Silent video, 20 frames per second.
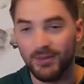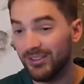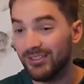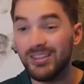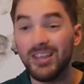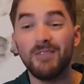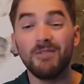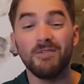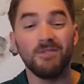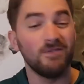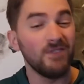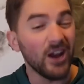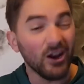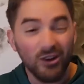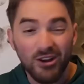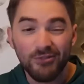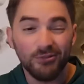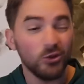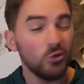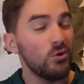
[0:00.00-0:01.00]
This is a
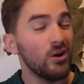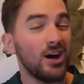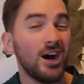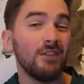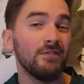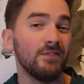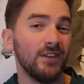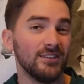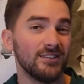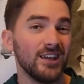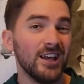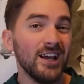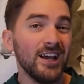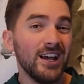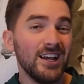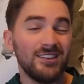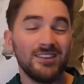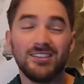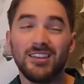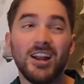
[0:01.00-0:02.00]
very fluid offense.
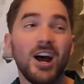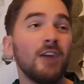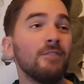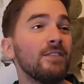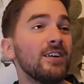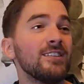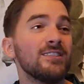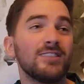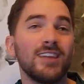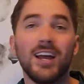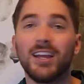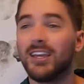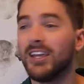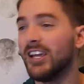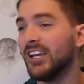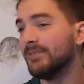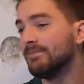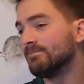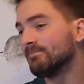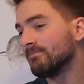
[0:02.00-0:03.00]
This is an offense that
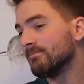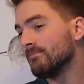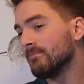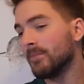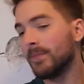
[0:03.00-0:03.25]
can...